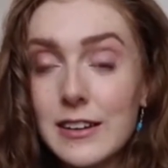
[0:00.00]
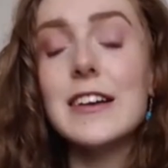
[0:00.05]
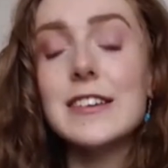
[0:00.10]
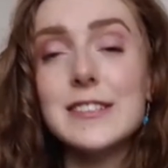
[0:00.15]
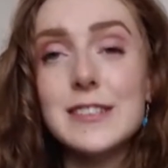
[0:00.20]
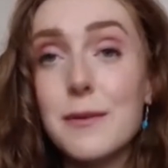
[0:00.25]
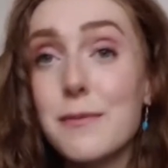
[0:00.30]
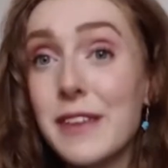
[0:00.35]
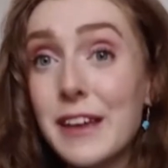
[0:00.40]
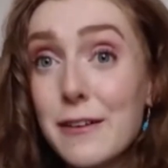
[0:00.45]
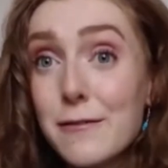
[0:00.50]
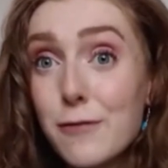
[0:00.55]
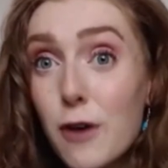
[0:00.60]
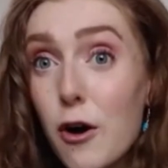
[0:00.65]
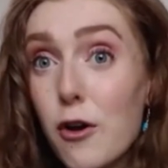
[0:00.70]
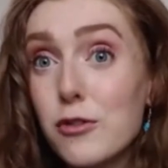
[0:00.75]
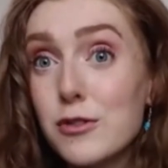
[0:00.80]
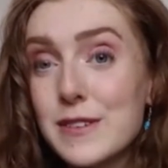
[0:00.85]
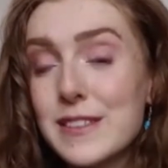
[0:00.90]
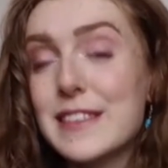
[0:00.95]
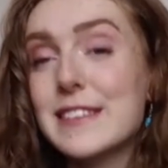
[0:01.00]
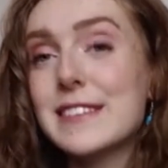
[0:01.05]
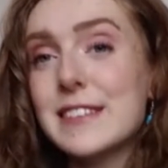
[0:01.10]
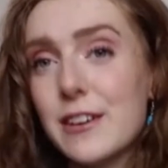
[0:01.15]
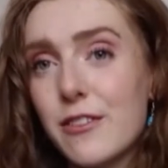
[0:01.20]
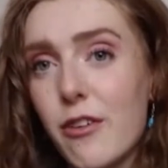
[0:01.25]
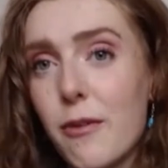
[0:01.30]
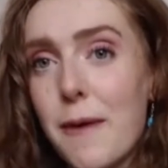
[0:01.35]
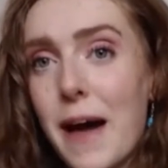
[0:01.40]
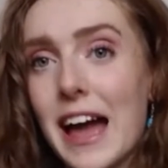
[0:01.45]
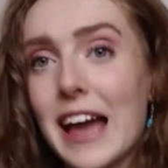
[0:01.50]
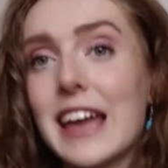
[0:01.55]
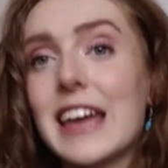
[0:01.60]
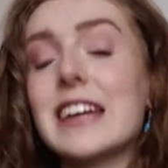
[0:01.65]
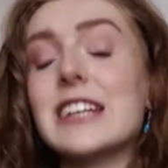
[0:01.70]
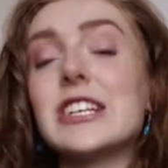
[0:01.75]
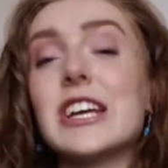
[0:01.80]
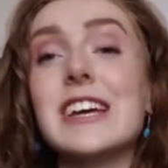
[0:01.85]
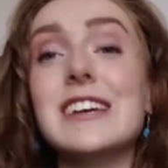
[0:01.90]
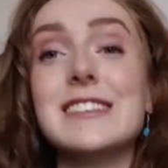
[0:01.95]
Something involved with the silver
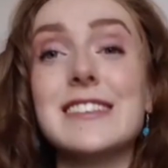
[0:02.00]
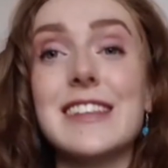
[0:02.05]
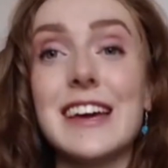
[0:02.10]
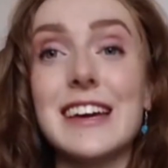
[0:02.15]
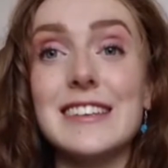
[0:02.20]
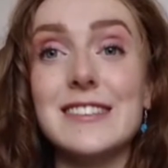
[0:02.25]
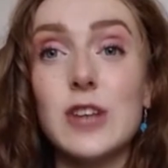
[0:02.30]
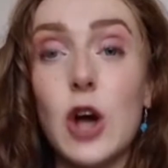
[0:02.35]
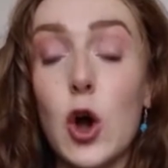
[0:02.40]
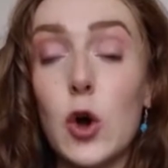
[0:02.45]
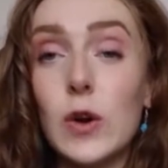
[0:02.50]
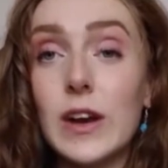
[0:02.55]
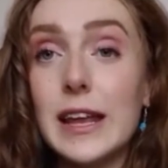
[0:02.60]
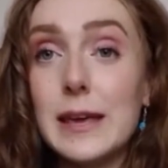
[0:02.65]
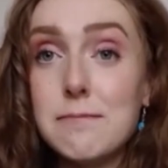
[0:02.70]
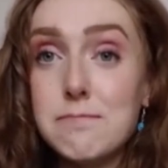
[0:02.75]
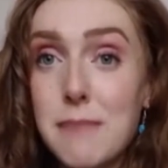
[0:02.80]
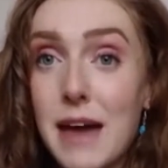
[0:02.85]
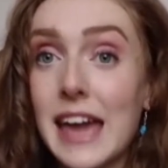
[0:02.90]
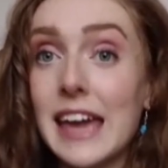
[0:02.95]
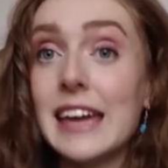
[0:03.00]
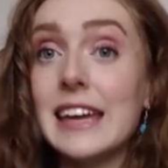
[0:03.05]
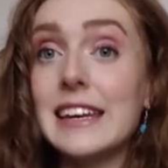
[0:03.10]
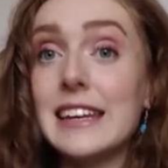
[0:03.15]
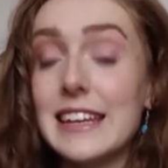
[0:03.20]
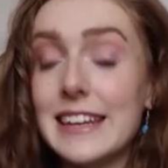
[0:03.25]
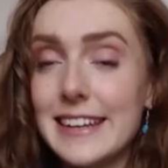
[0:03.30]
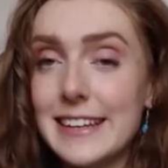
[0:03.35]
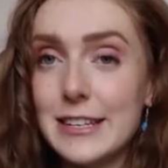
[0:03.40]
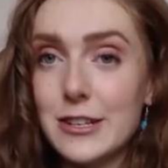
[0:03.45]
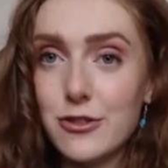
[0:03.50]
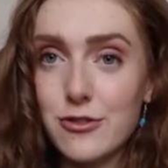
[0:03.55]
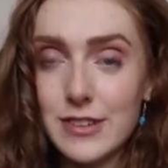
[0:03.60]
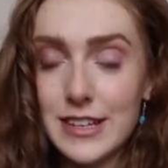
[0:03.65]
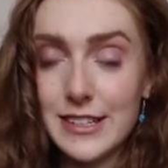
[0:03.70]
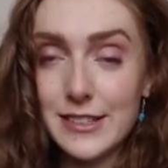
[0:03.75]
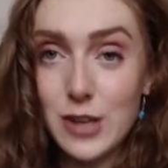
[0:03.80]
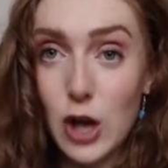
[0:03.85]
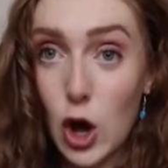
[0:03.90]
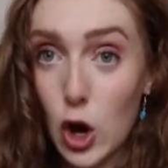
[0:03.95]
package is that it's only main
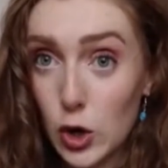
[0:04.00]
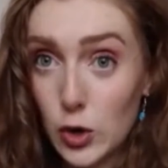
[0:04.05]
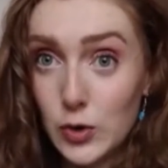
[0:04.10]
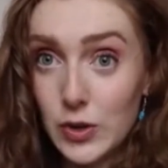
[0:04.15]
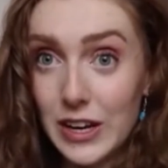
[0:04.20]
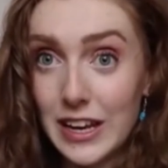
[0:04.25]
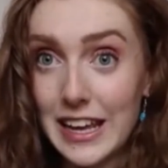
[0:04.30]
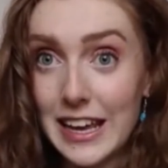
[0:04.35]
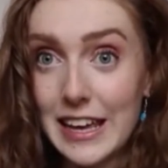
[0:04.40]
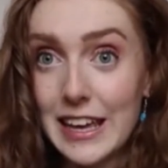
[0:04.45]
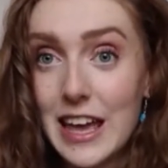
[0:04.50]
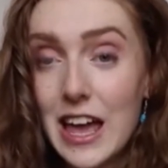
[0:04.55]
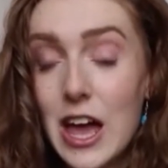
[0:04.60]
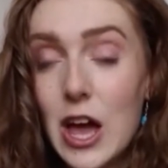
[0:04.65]
eateries only.